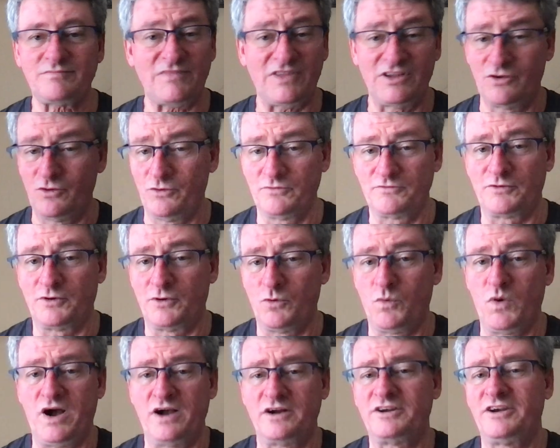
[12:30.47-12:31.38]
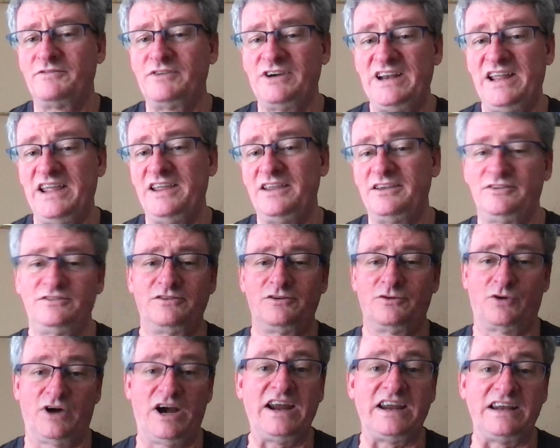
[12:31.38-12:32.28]
Going for a walk every day is
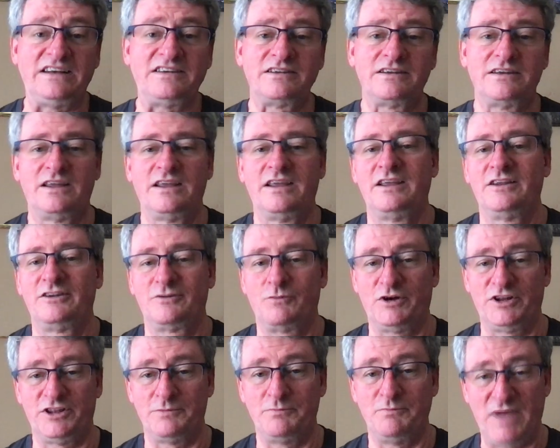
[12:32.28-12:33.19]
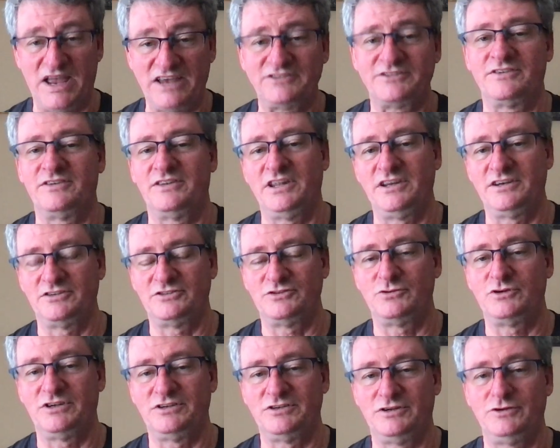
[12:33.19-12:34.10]
great. It's one of the best things you
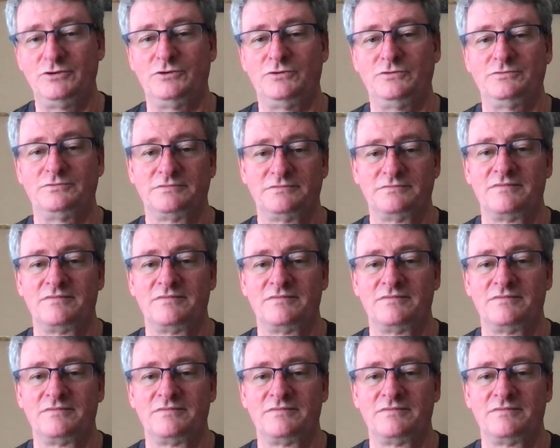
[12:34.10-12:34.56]
can do.